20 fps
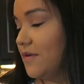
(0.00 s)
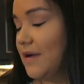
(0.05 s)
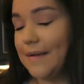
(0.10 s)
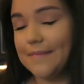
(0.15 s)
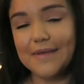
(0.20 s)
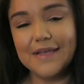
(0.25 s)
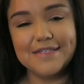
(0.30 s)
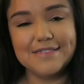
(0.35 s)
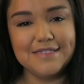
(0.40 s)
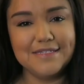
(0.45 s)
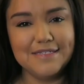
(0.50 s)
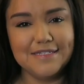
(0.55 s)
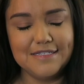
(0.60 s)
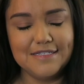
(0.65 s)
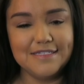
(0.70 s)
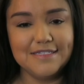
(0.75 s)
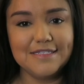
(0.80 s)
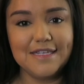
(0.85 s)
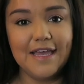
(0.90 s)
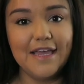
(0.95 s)
I'm guessing it
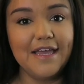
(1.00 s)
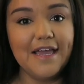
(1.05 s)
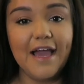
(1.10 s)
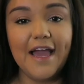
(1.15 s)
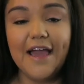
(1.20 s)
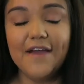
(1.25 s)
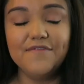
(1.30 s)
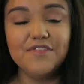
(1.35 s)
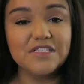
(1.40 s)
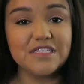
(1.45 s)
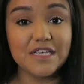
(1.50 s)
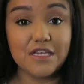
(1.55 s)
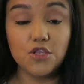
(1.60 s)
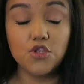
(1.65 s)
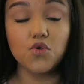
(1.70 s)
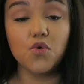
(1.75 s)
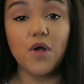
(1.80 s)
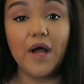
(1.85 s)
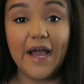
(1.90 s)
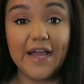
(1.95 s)
is. I have this like
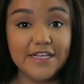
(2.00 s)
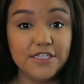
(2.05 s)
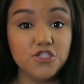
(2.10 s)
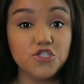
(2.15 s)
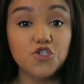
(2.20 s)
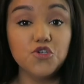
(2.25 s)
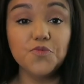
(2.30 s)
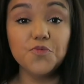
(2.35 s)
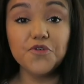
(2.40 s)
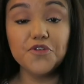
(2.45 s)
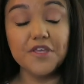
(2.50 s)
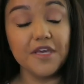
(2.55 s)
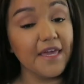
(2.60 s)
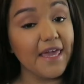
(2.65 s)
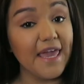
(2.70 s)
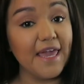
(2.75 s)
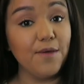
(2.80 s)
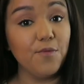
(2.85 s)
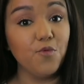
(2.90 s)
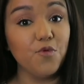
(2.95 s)
little ice scooper that
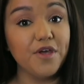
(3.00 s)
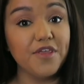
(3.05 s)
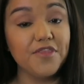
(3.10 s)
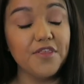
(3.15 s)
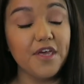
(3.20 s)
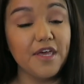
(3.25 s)
came with